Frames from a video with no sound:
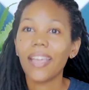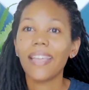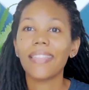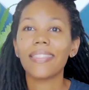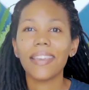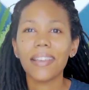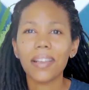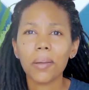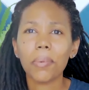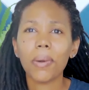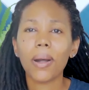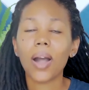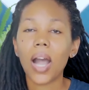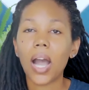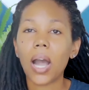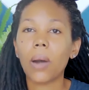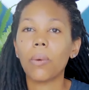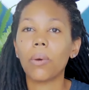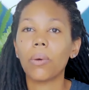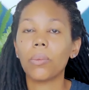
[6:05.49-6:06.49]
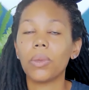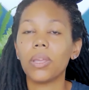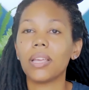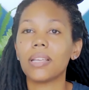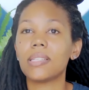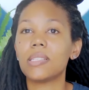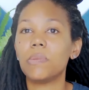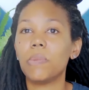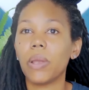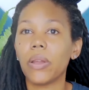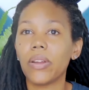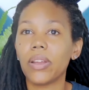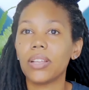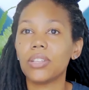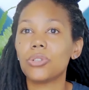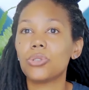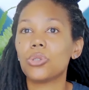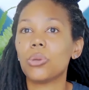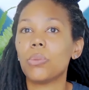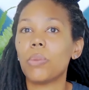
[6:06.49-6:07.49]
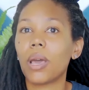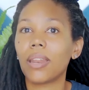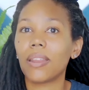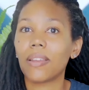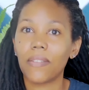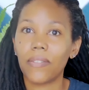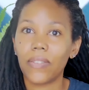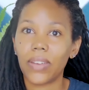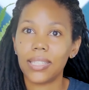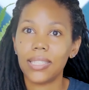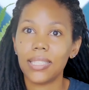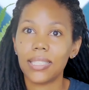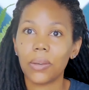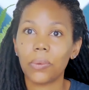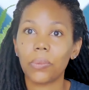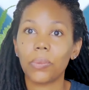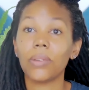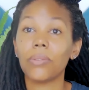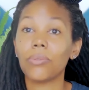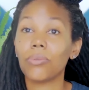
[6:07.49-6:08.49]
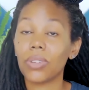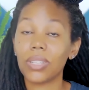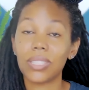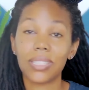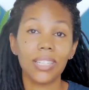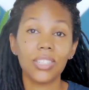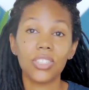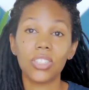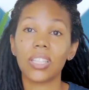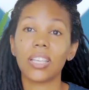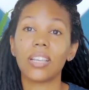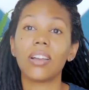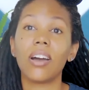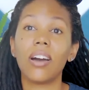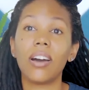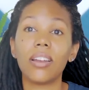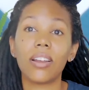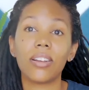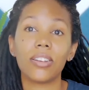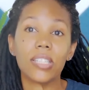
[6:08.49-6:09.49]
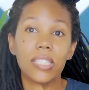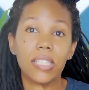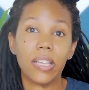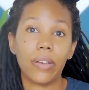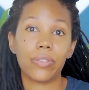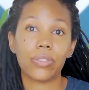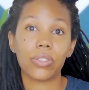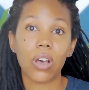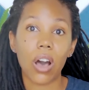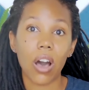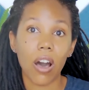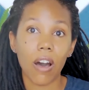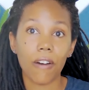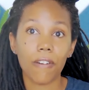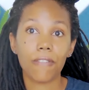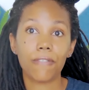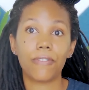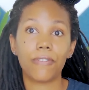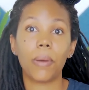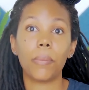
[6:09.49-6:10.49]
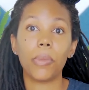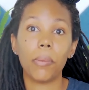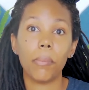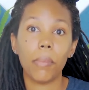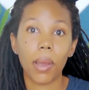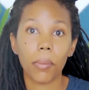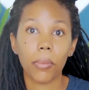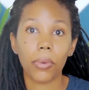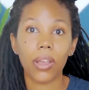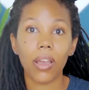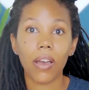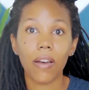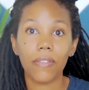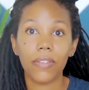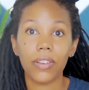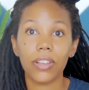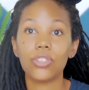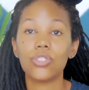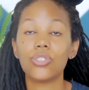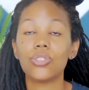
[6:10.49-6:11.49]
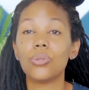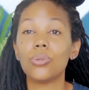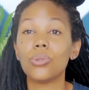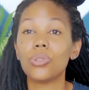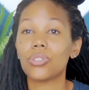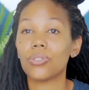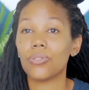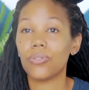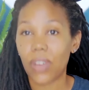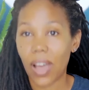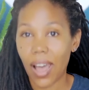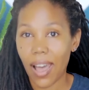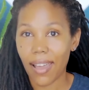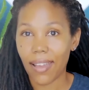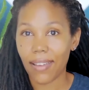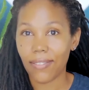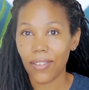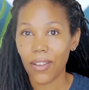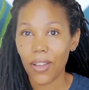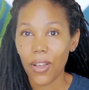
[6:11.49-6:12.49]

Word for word: Think about how when we experience traumatic events and we essentially cut ourselves off from the memory of it to survive.